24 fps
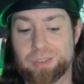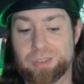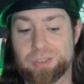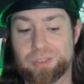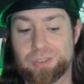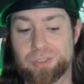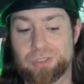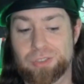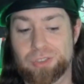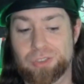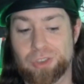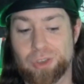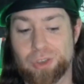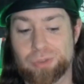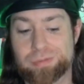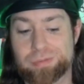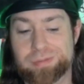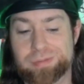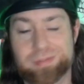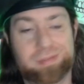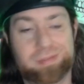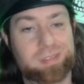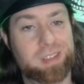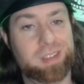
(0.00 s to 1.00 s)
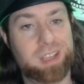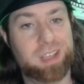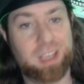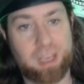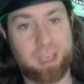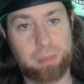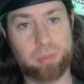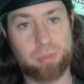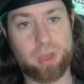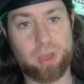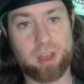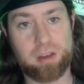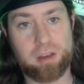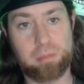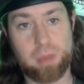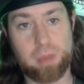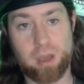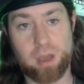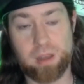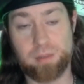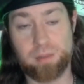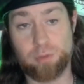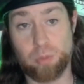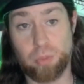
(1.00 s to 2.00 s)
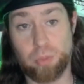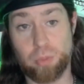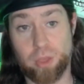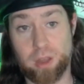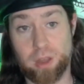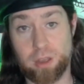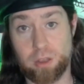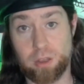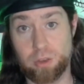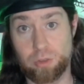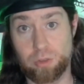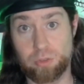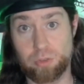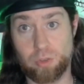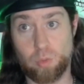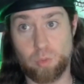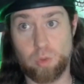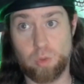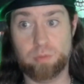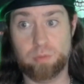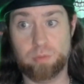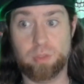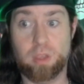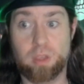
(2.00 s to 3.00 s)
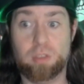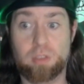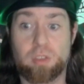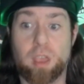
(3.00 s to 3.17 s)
So keep that in mind if you're planning on using one of these,